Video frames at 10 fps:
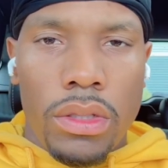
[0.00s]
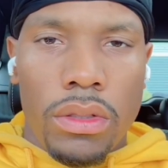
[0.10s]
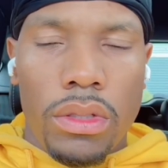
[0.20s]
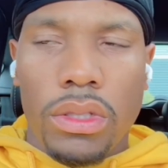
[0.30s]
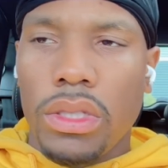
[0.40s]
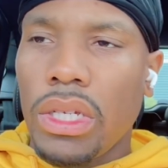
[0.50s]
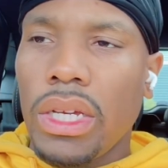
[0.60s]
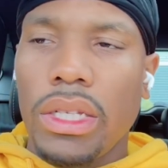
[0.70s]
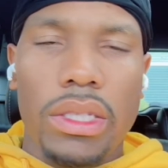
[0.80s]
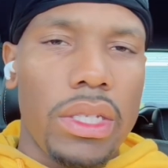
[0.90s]
The
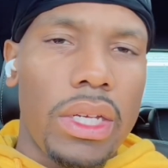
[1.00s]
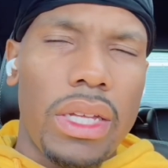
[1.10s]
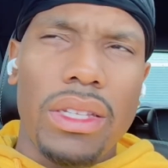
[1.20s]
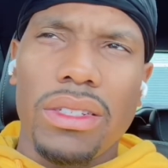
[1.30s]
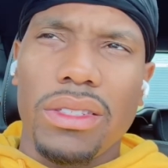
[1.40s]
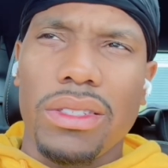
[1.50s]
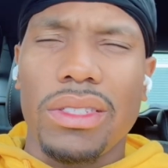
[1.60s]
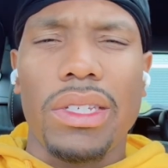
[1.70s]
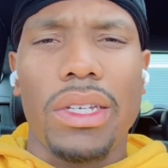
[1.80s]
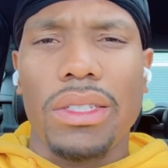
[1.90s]
second thing, I think this is the
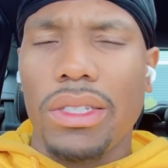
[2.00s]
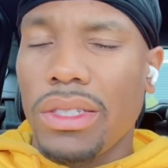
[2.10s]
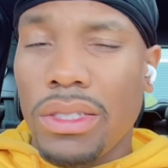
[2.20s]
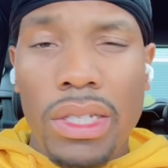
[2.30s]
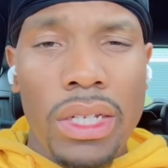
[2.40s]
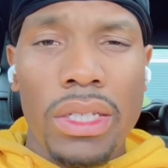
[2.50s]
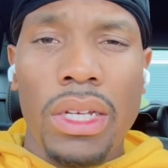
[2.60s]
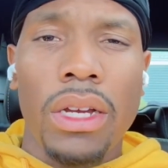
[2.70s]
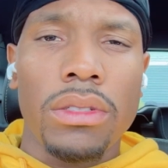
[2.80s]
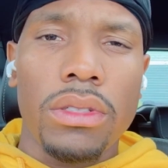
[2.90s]
second thing. The second thing
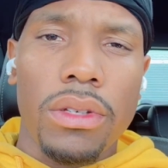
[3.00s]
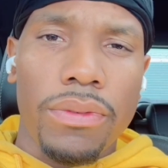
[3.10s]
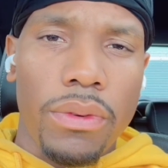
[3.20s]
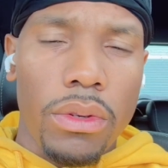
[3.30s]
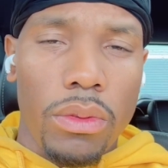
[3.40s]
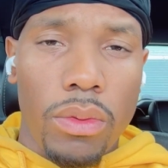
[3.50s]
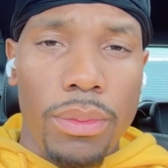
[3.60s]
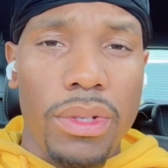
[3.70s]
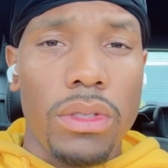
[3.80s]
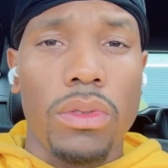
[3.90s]
I was looking for in a
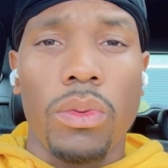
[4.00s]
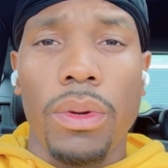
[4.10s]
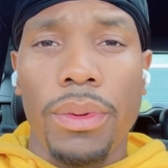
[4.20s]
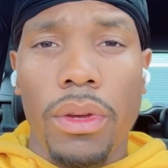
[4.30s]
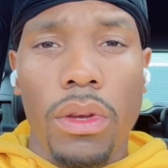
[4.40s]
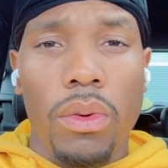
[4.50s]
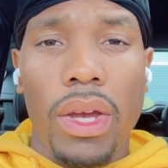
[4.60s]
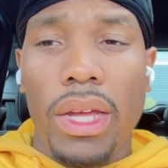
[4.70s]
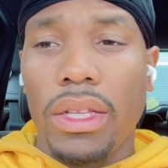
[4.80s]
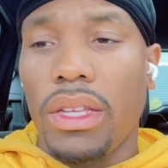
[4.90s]
woman is a woman who
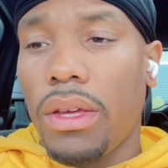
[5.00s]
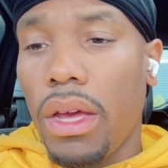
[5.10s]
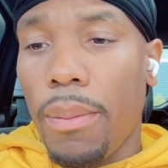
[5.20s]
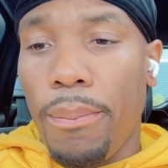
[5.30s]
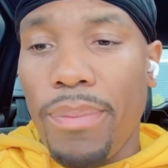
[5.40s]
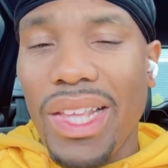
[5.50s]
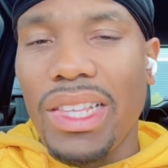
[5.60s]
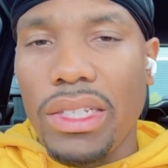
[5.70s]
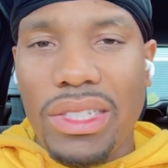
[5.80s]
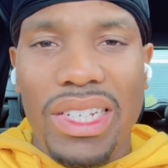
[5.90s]
had the
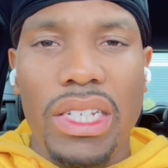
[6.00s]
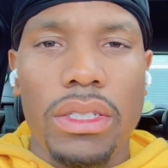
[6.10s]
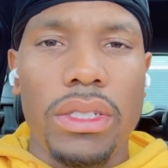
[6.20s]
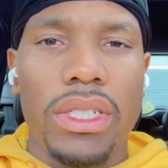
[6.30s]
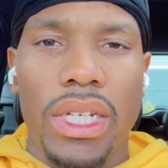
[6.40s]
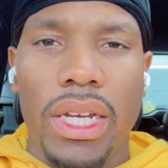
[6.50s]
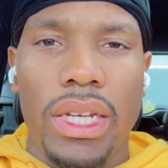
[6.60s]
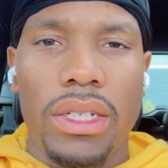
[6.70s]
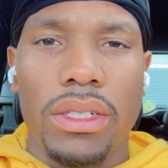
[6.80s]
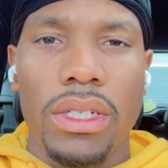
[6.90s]
ability to
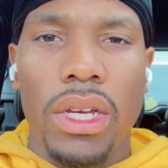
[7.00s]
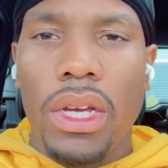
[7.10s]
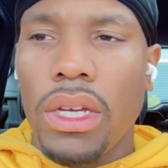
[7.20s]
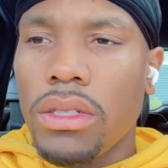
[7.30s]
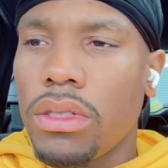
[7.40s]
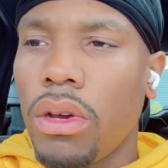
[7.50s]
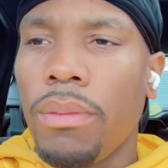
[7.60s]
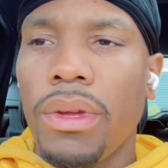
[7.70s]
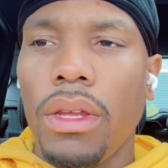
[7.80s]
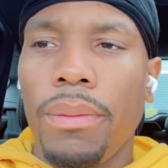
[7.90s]
change. So
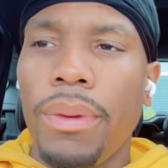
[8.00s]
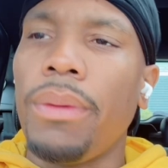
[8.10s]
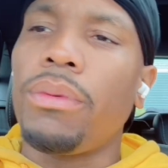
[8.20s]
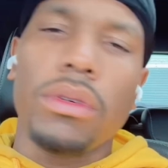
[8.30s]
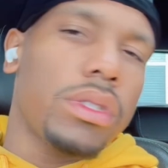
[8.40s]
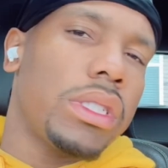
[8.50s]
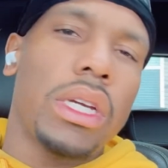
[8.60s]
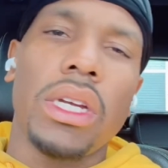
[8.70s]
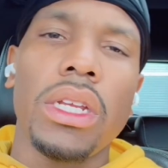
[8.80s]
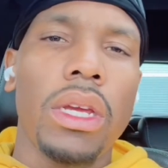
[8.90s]
many people are
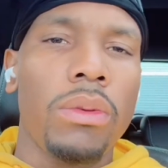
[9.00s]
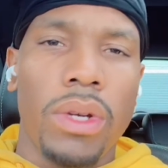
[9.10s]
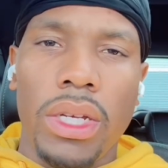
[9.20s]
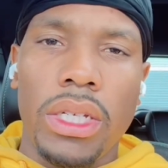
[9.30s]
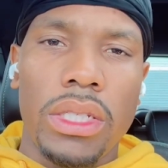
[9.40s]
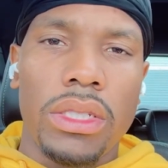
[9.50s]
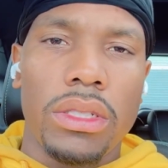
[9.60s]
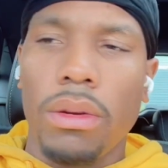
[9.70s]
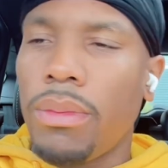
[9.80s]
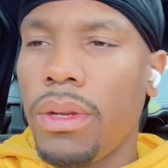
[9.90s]
stuck in their ways.
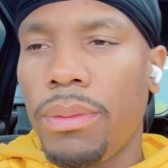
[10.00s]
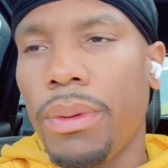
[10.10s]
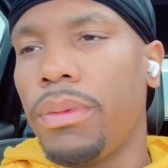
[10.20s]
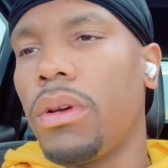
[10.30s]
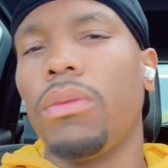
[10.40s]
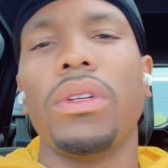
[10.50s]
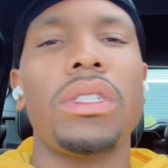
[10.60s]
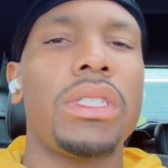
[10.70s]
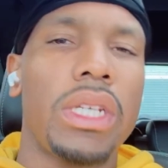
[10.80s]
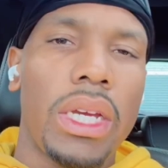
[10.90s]
So many people don't want
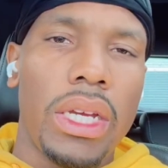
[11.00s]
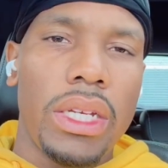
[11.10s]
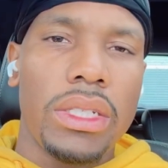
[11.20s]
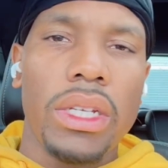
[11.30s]
to change.